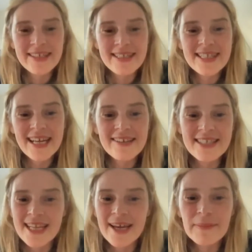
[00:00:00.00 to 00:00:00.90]
and
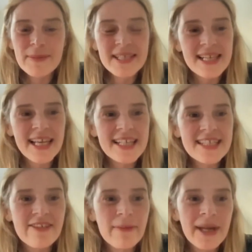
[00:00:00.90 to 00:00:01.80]
sales tips, because I guess
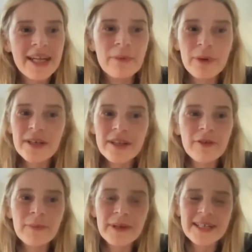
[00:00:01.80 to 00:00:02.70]
there are many
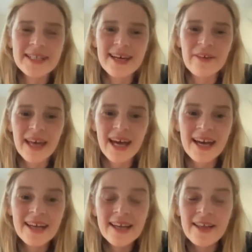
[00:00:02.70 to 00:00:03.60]
wonderful books out there